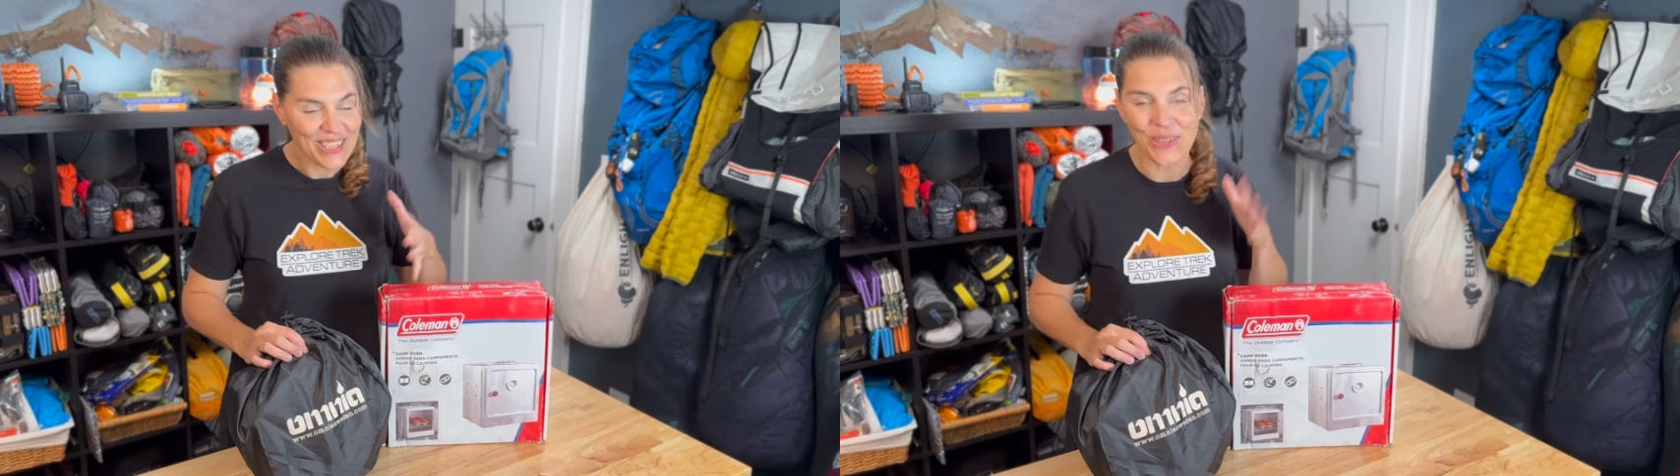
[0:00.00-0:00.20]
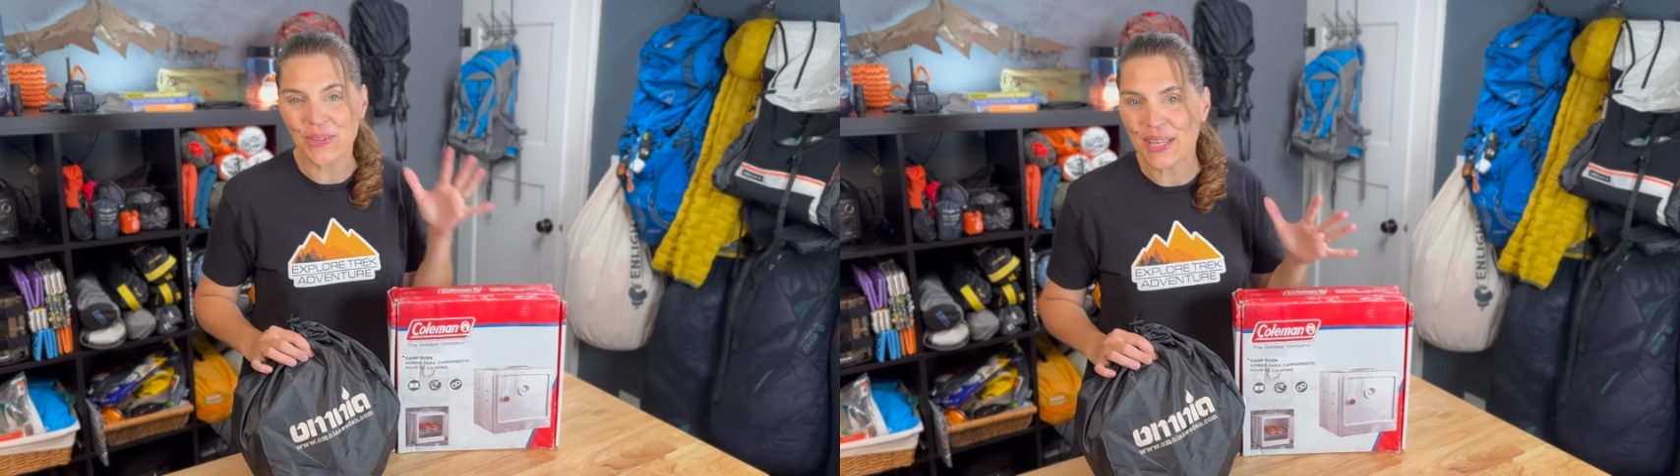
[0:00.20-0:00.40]

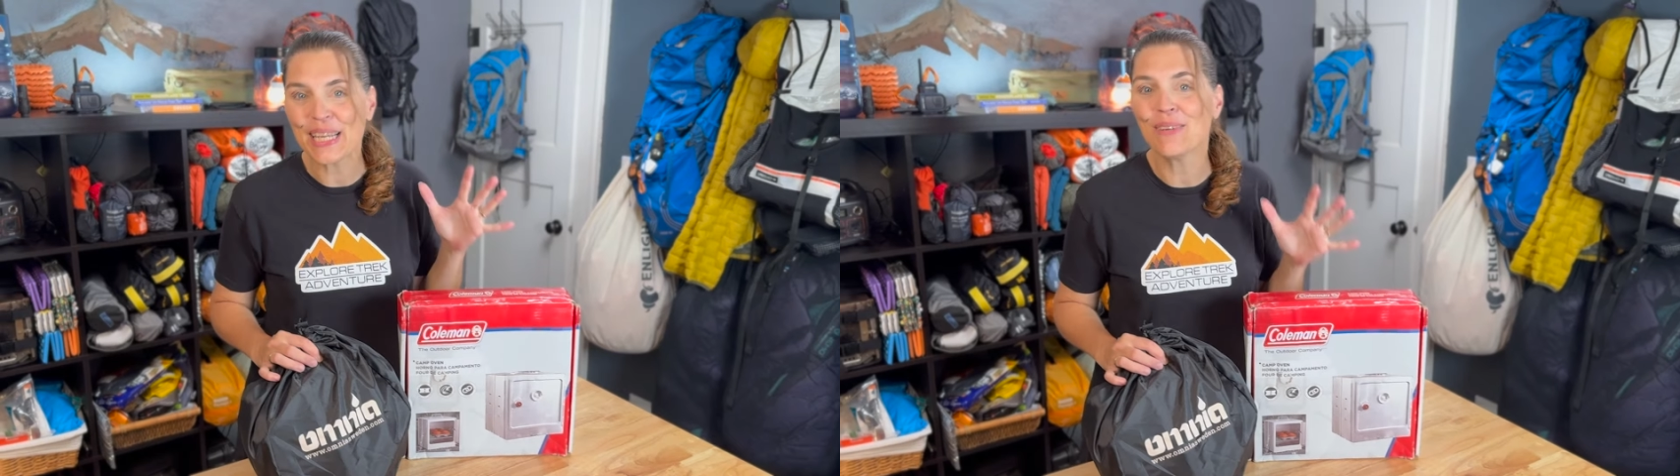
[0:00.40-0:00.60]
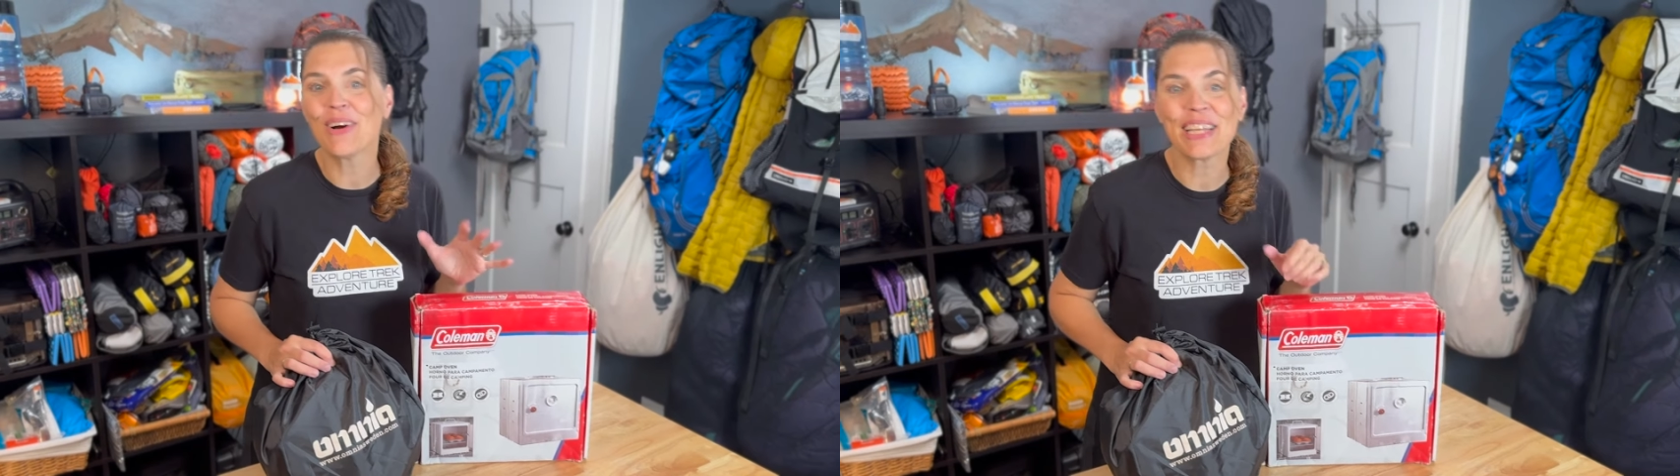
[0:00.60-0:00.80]
So you're
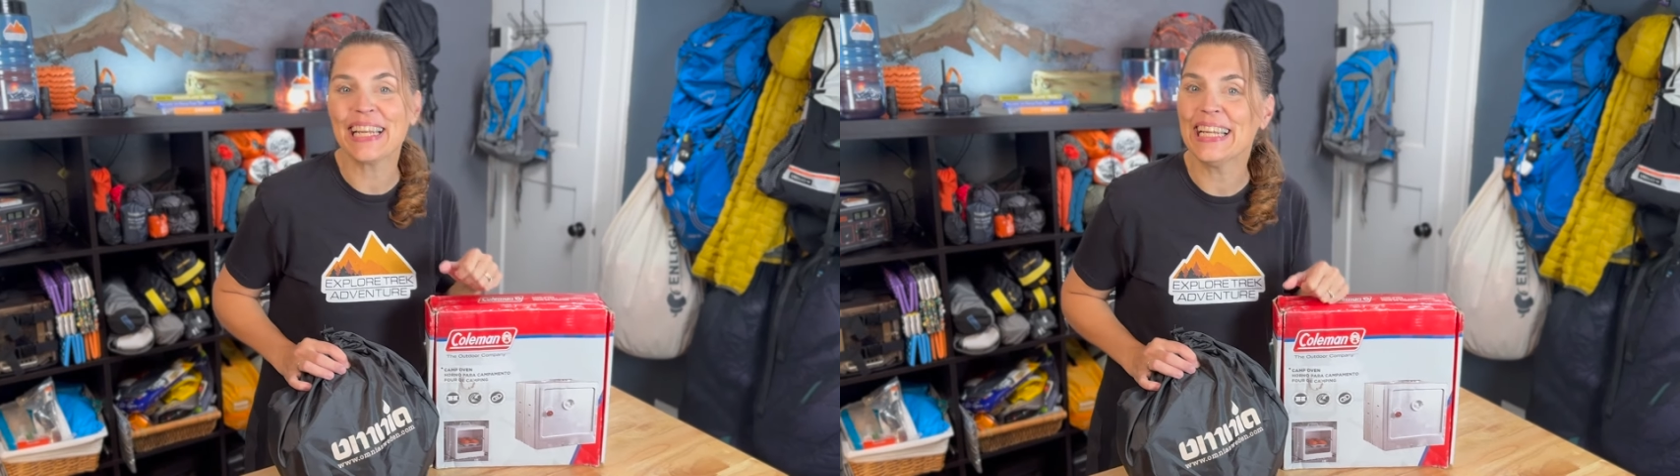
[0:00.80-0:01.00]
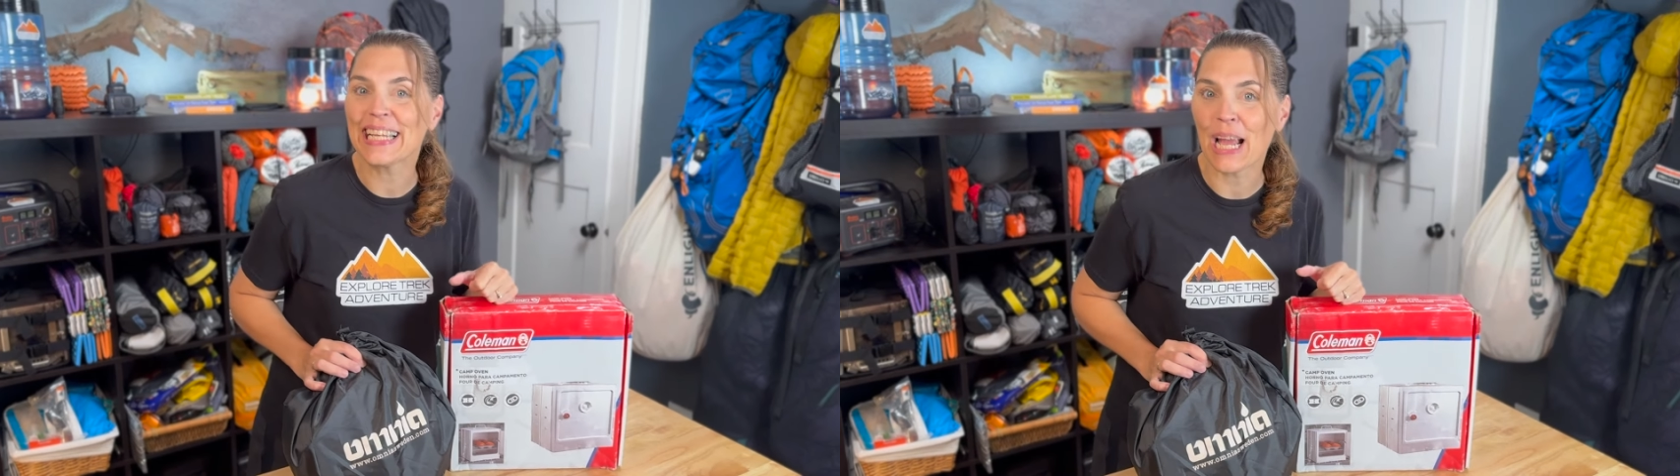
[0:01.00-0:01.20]
thinking about
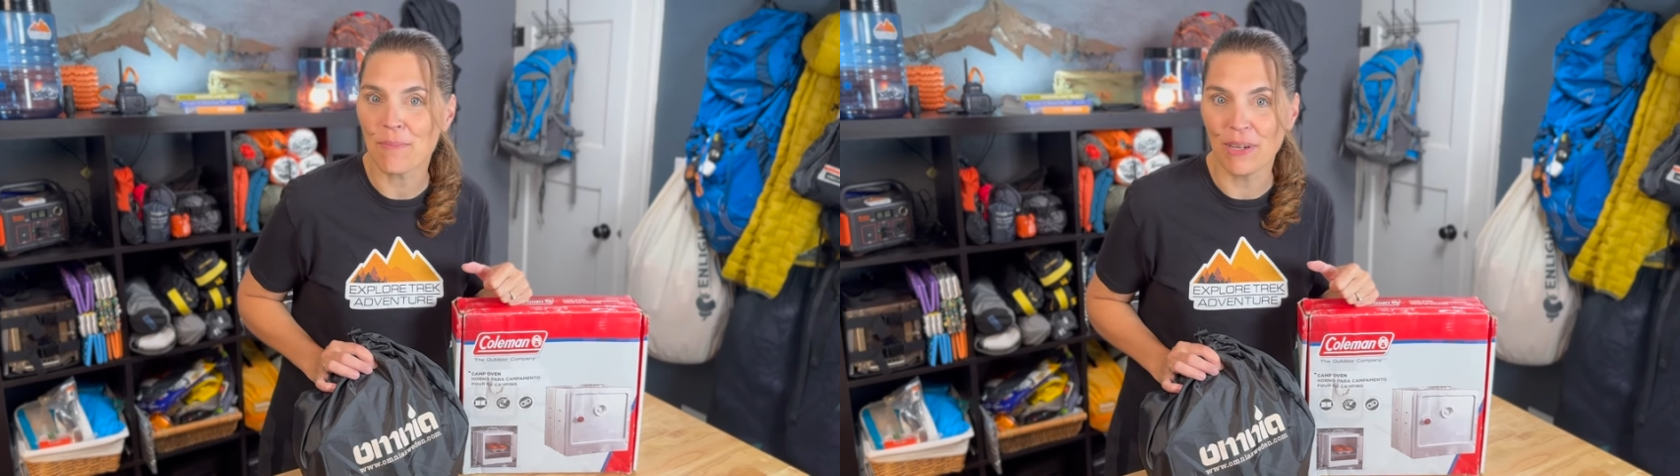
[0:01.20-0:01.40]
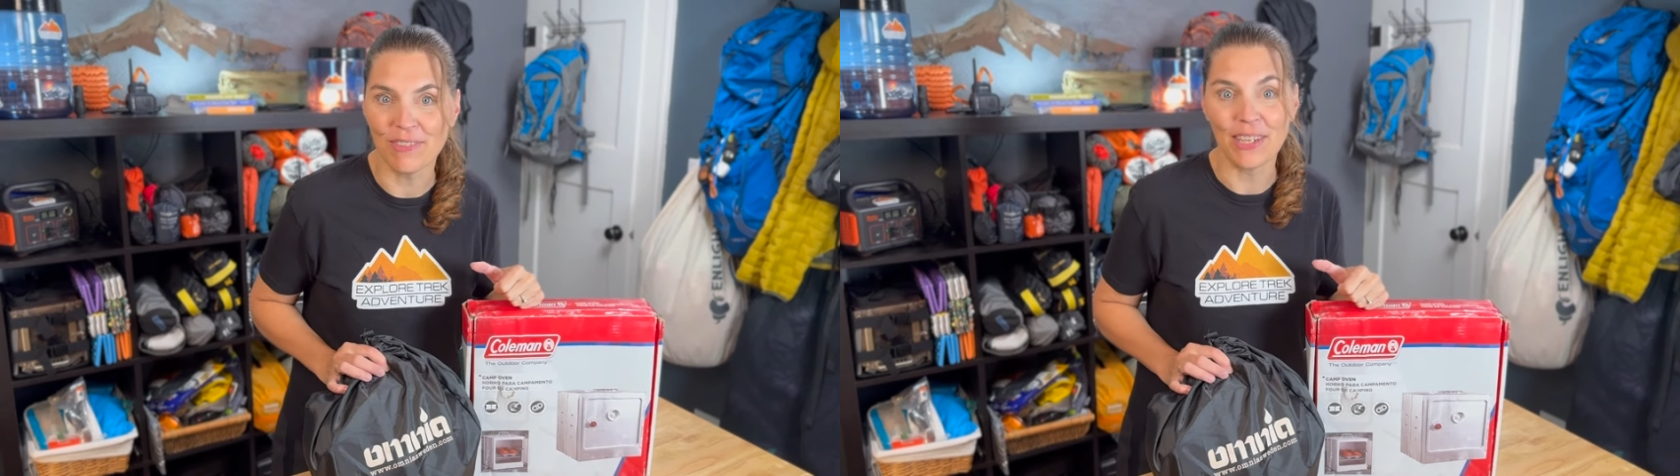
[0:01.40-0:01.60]
getting a camp
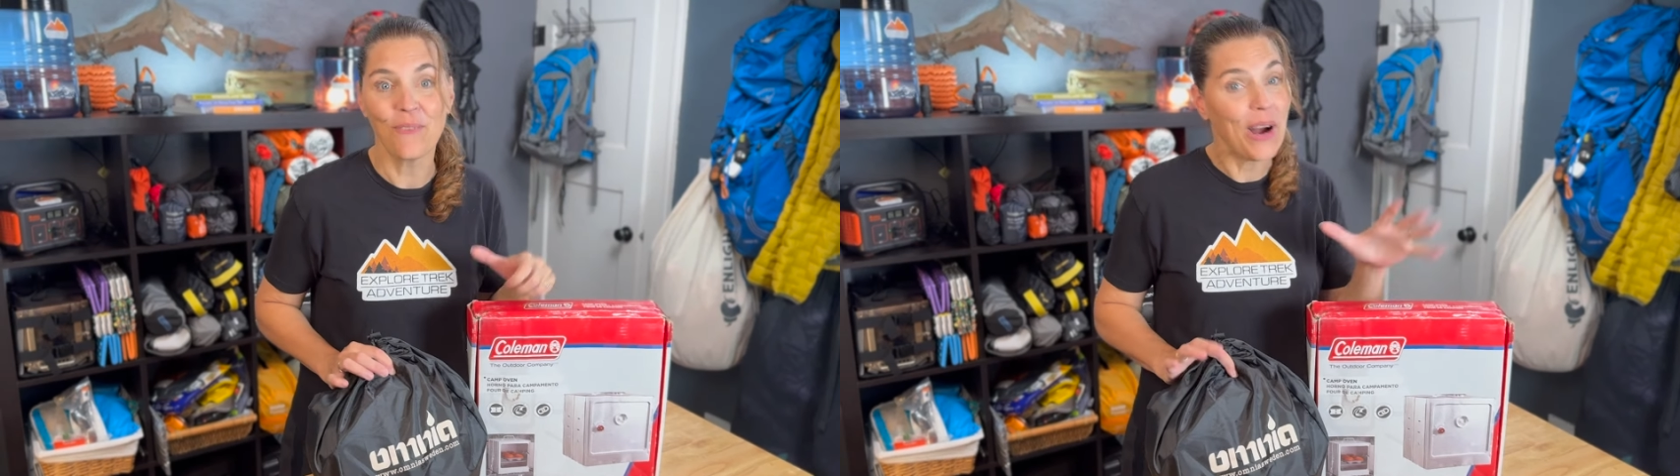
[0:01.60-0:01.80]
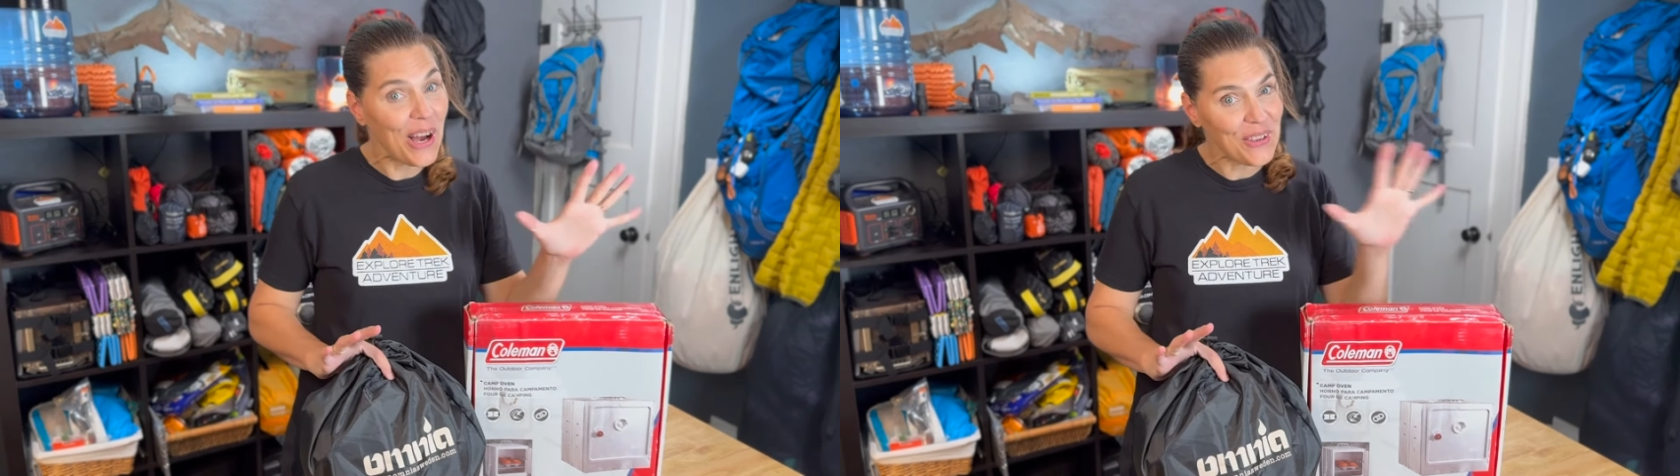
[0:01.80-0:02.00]
oven?
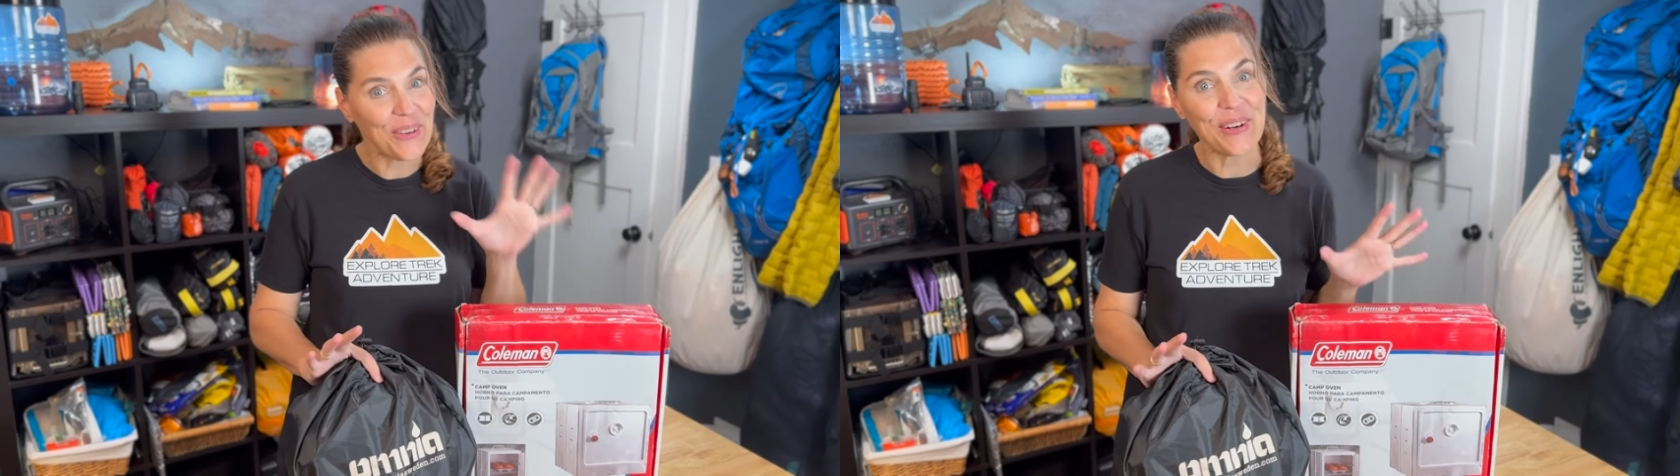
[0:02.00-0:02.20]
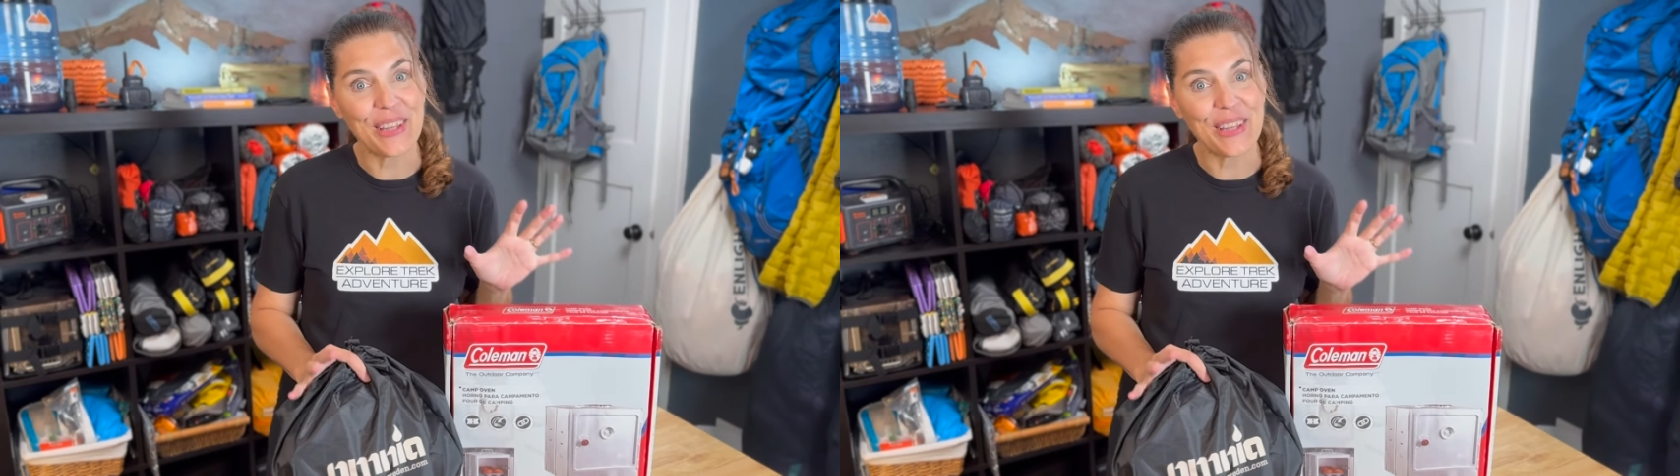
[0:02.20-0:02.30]
Well, you're in